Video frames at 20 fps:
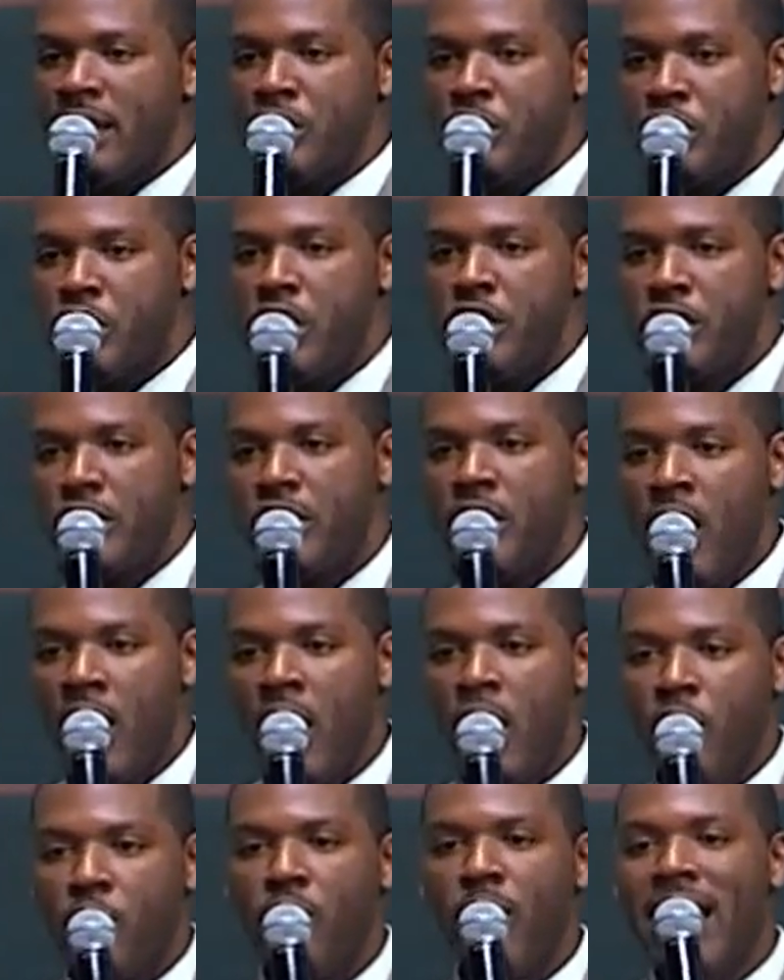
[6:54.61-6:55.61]
And she
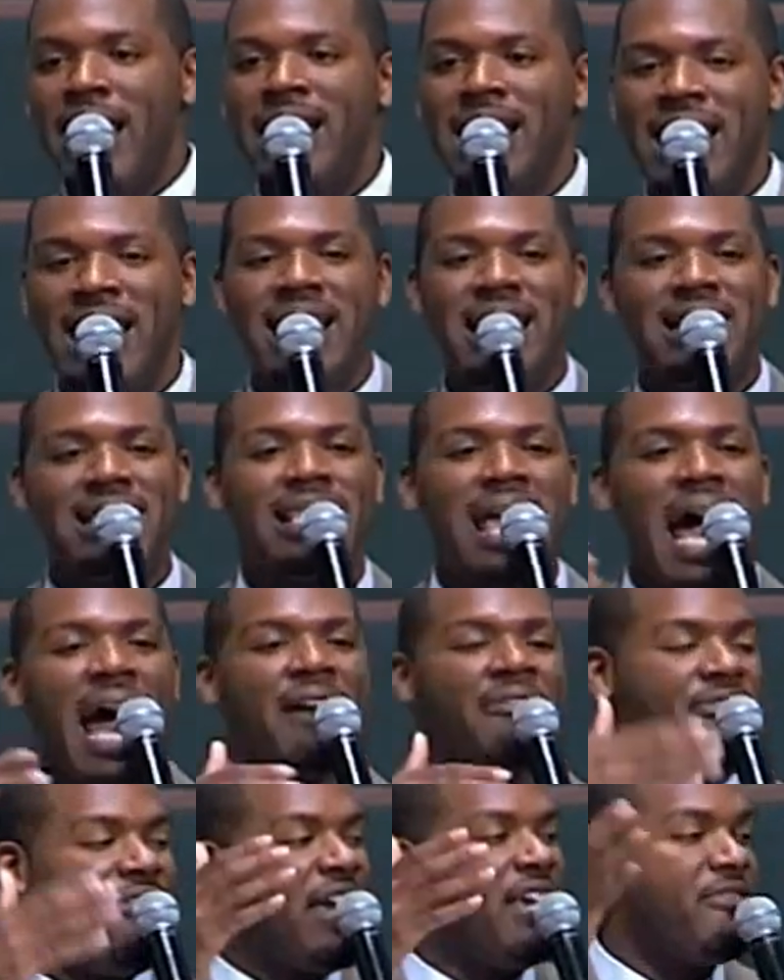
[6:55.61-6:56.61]
sung, Great is Thy
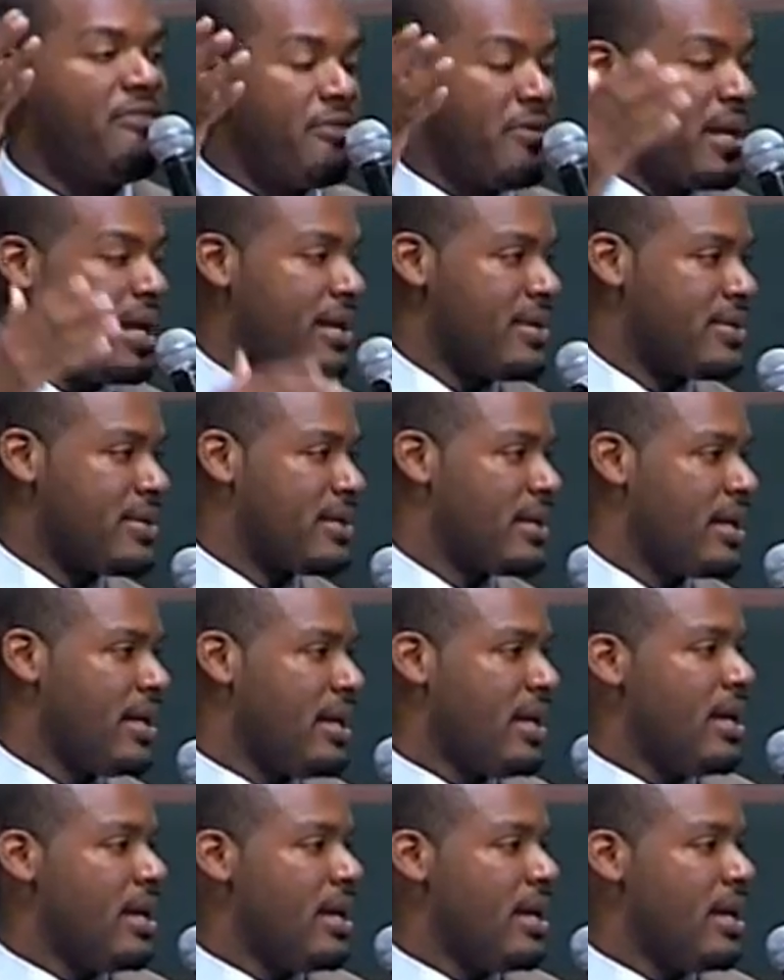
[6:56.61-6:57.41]
Faithfulness.